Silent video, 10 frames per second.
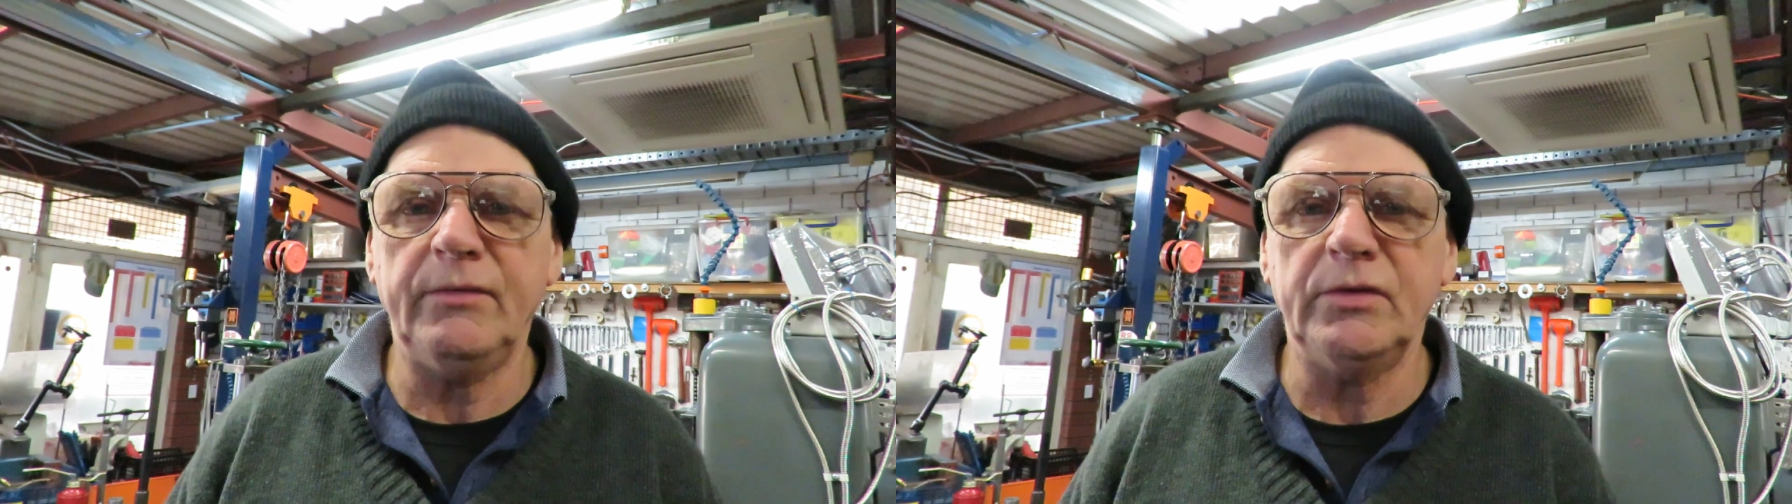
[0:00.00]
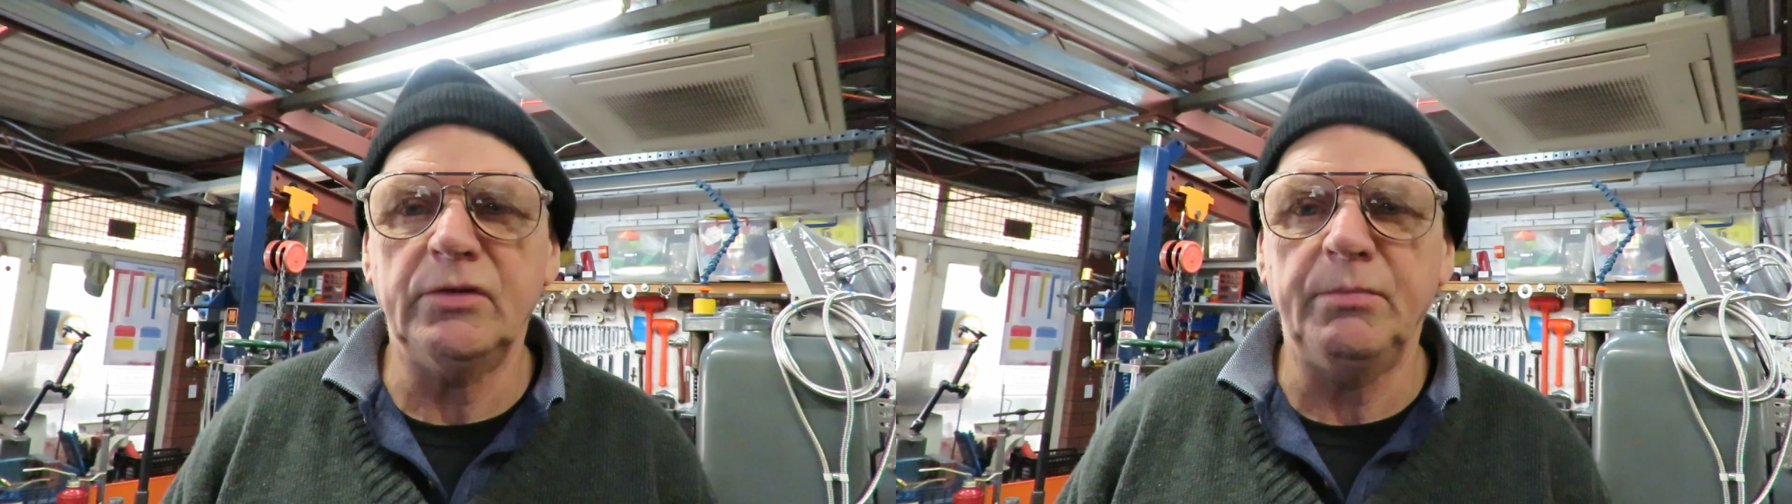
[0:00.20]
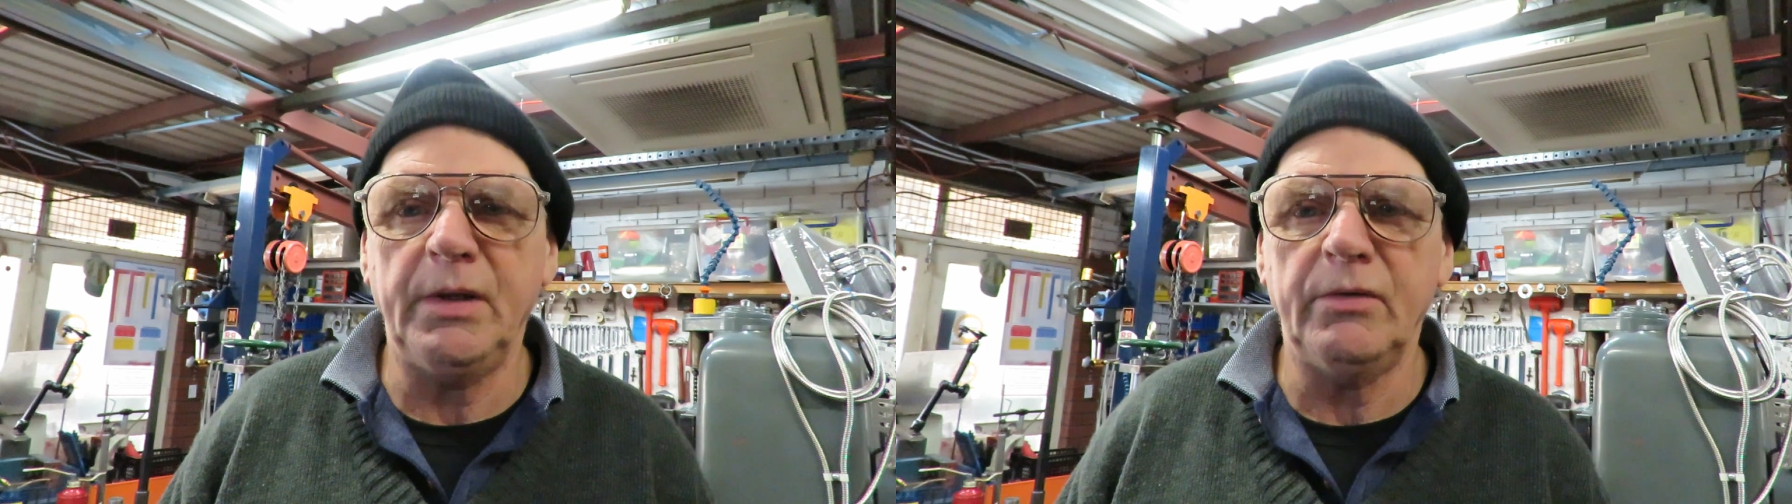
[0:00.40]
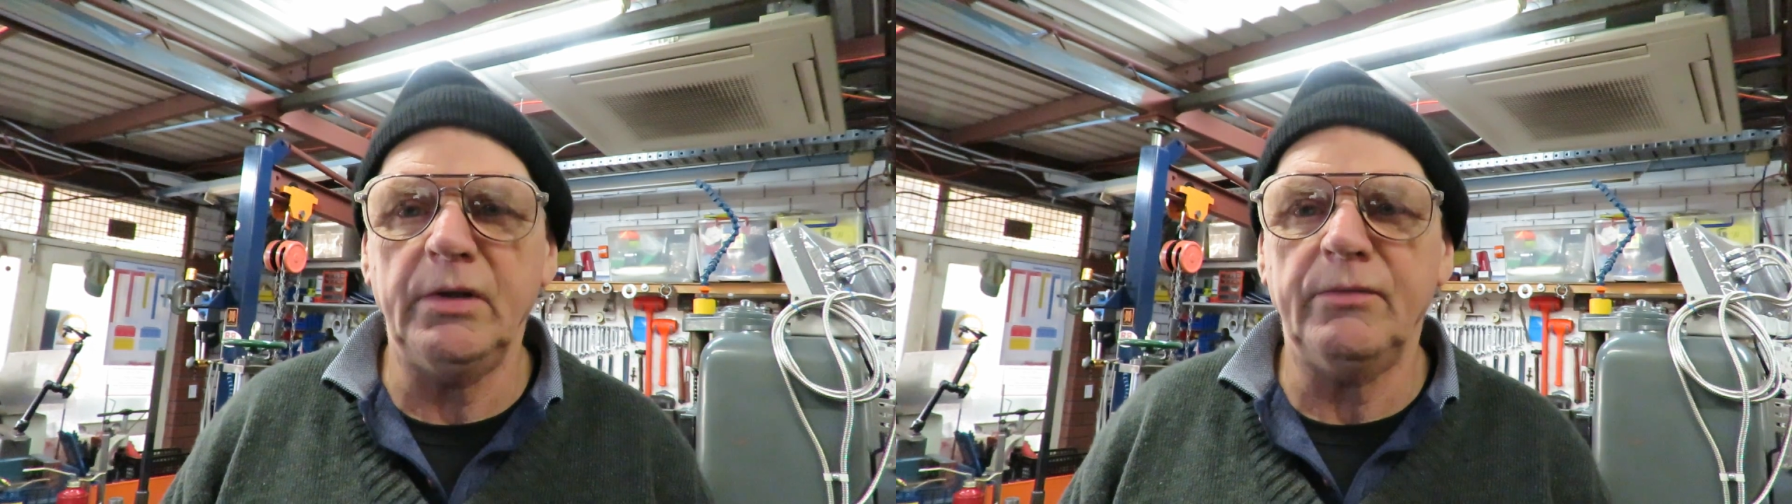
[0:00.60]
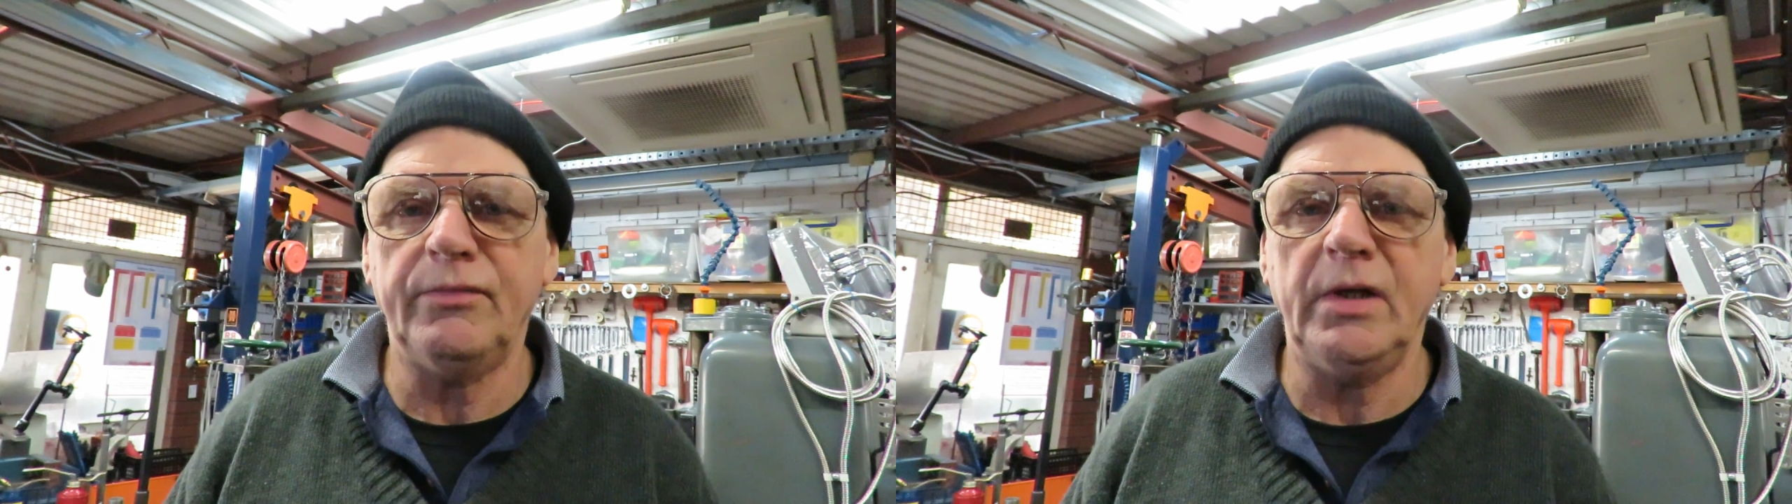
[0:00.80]
having to
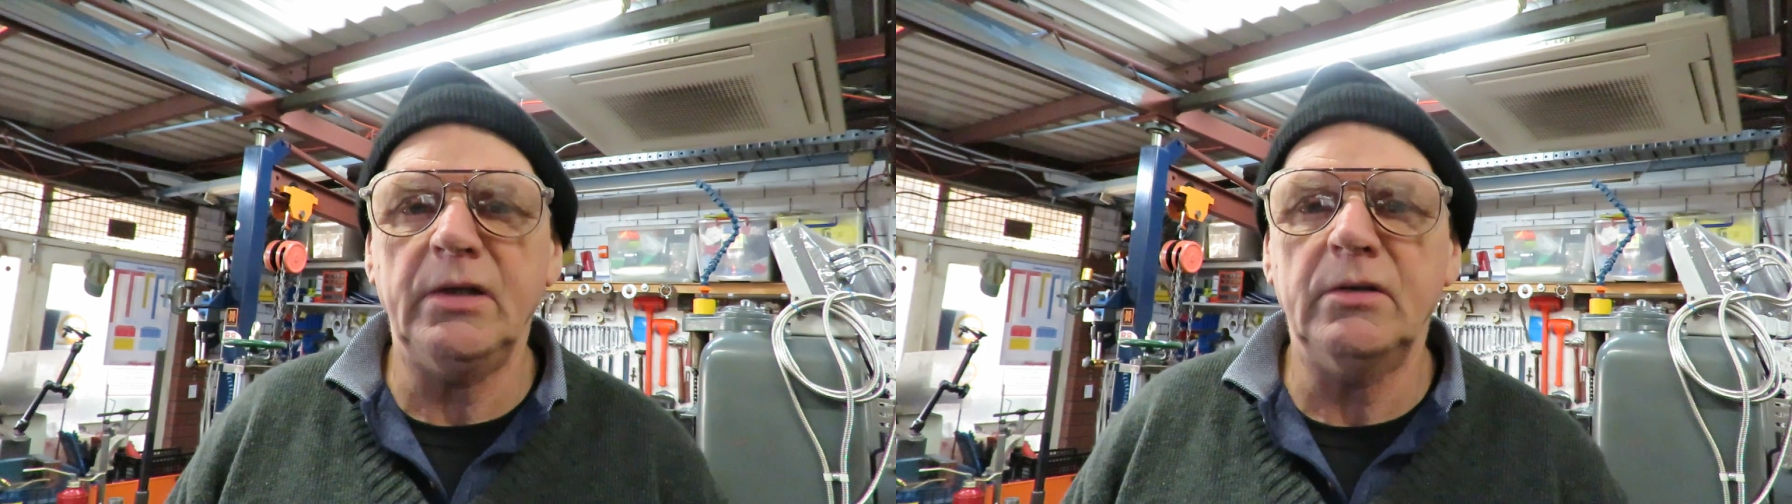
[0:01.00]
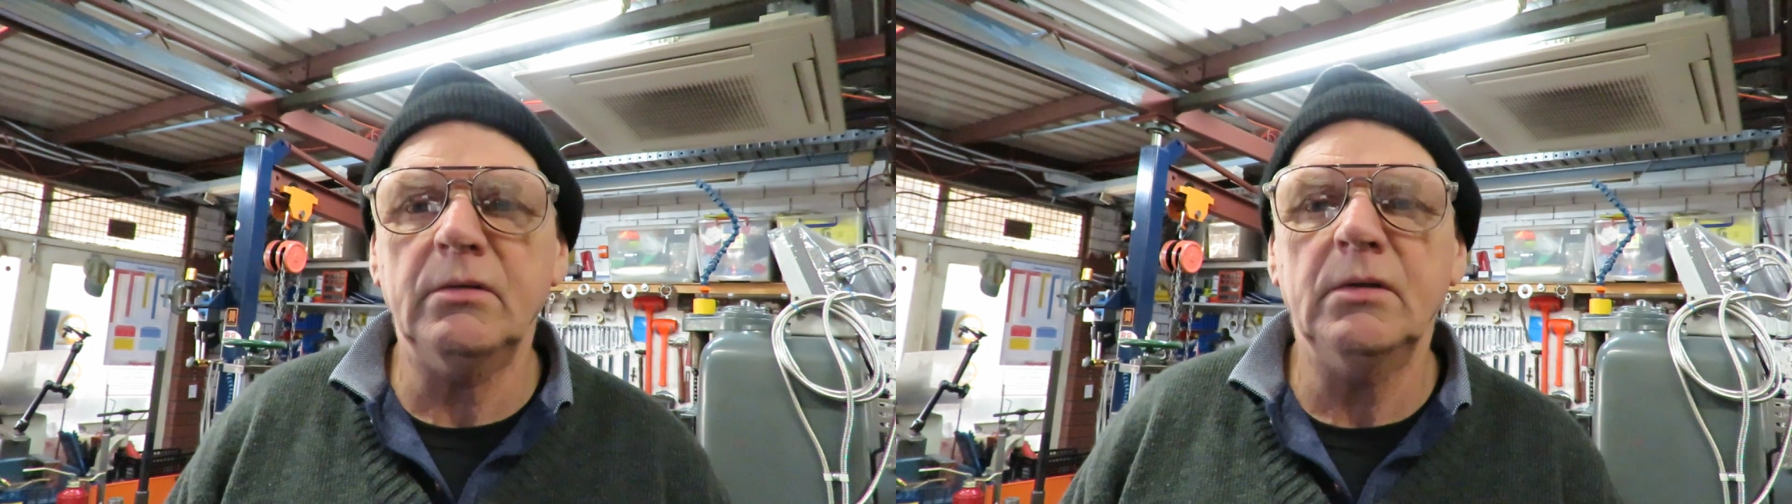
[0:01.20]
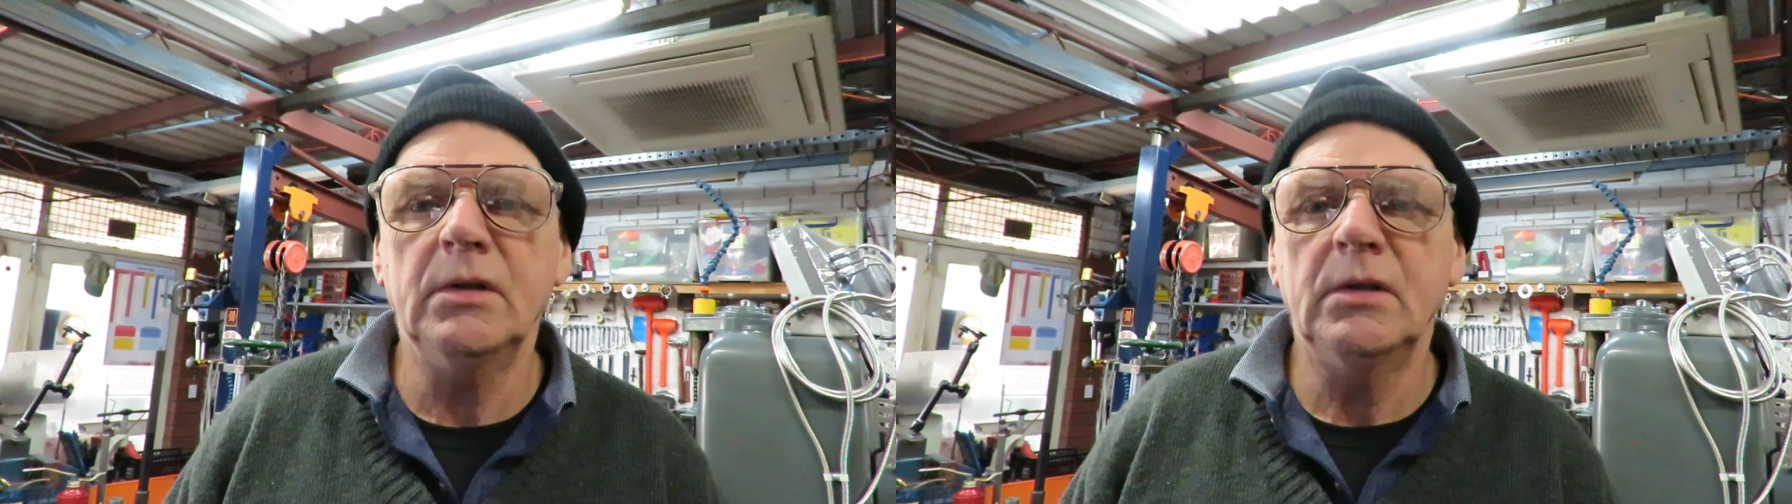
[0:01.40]
bury a friend.